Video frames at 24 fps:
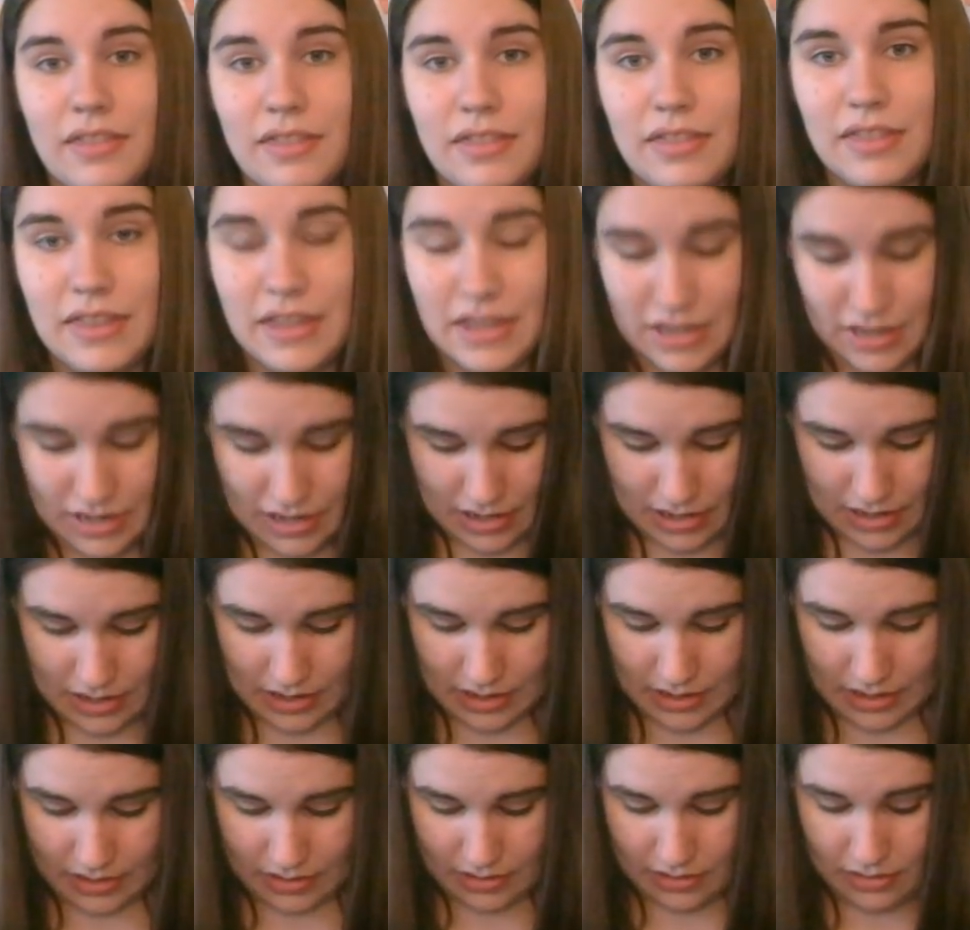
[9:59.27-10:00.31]

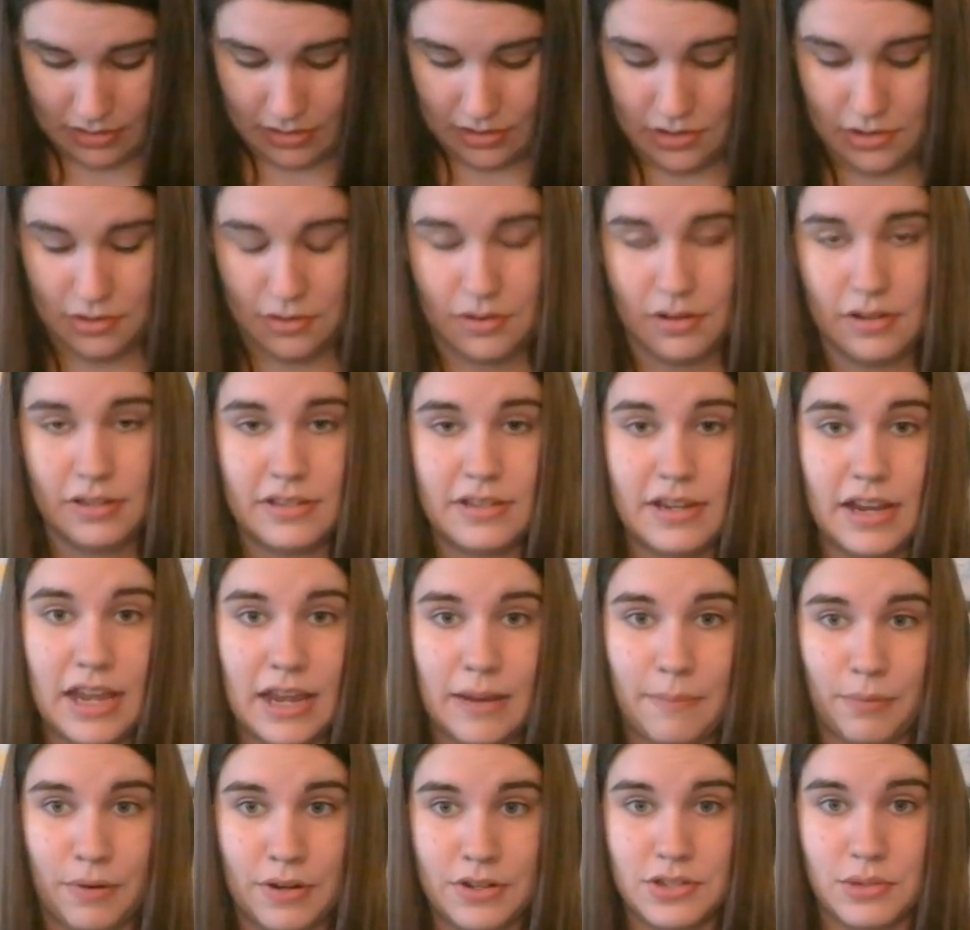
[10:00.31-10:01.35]
the cutest
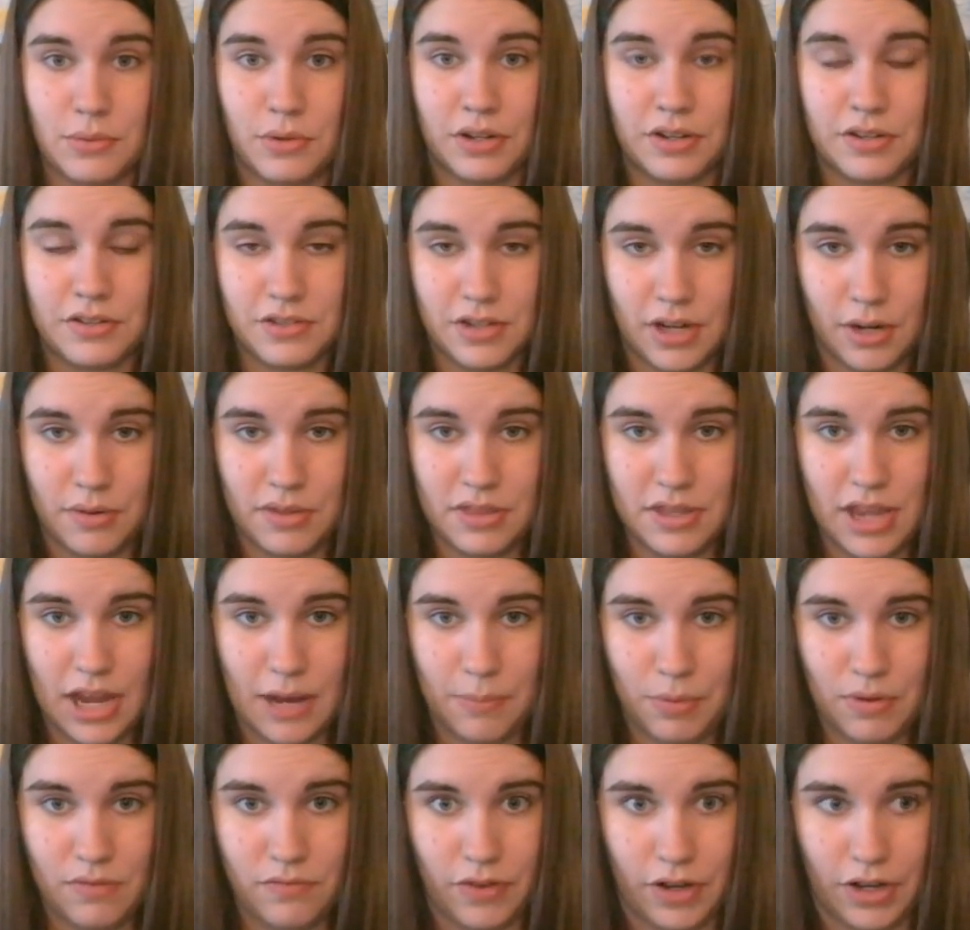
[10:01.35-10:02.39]
apron. So we're going to start with the
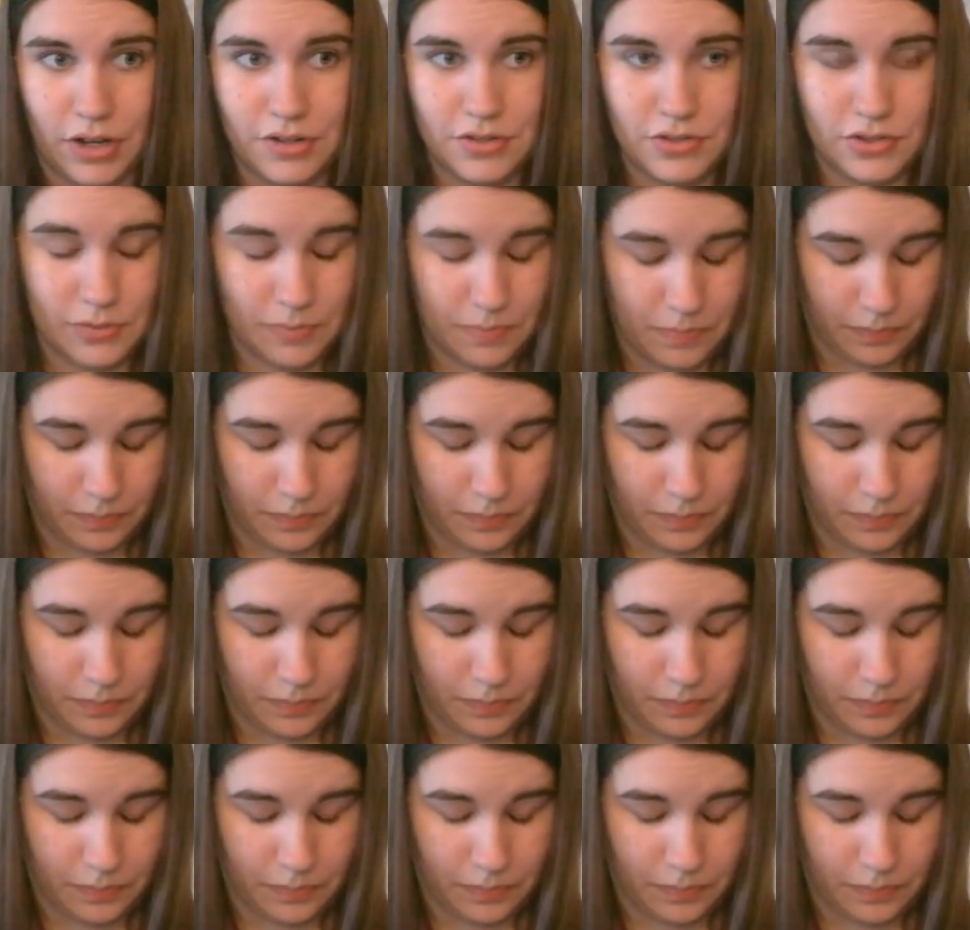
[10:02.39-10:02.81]
apron first.